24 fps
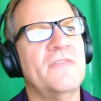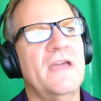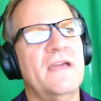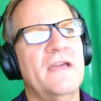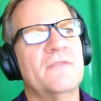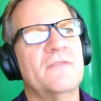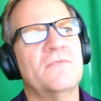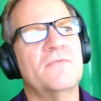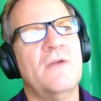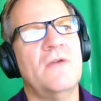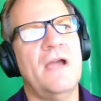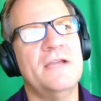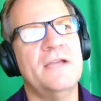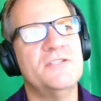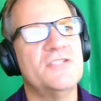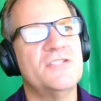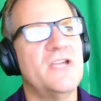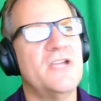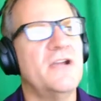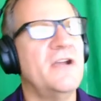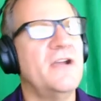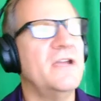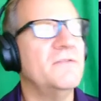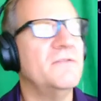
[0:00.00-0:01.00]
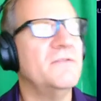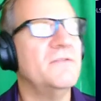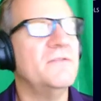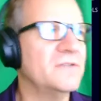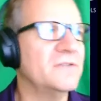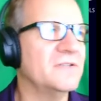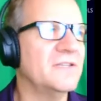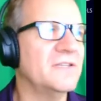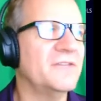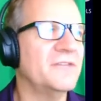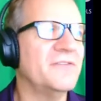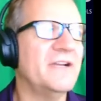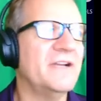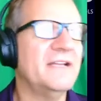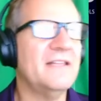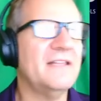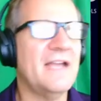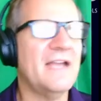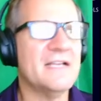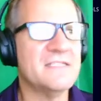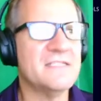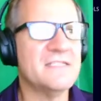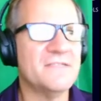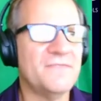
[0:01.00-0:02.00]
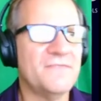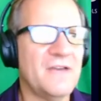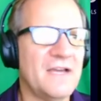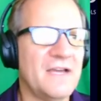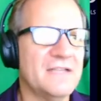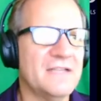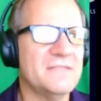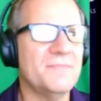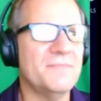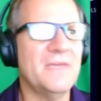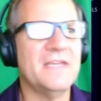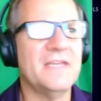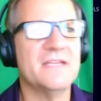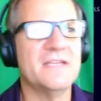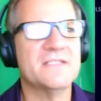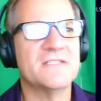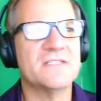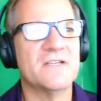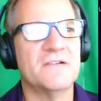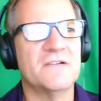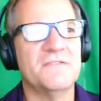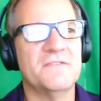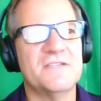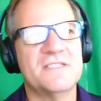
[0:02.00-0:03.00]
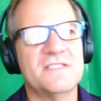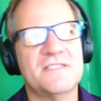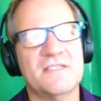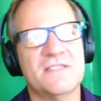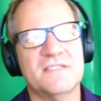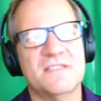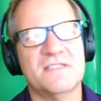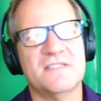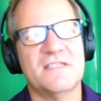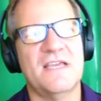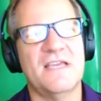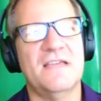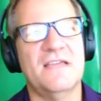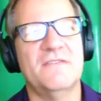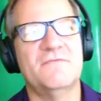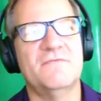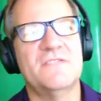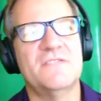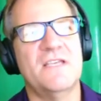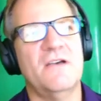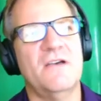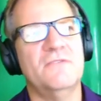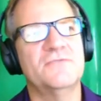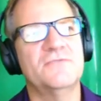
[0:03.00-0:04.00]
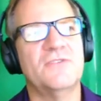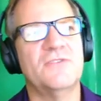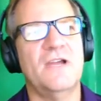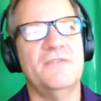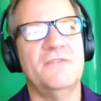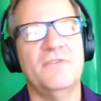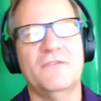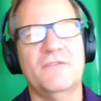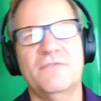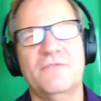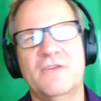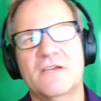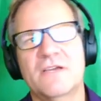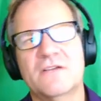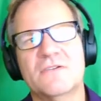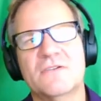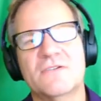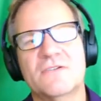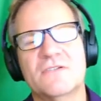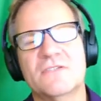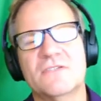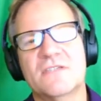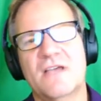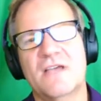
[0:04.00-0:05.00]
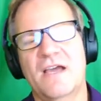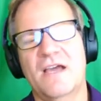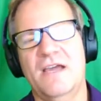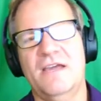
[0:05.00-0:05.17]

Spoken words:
They have ride sharing, food delivery, classifieds, media services, and self-driving vehicles.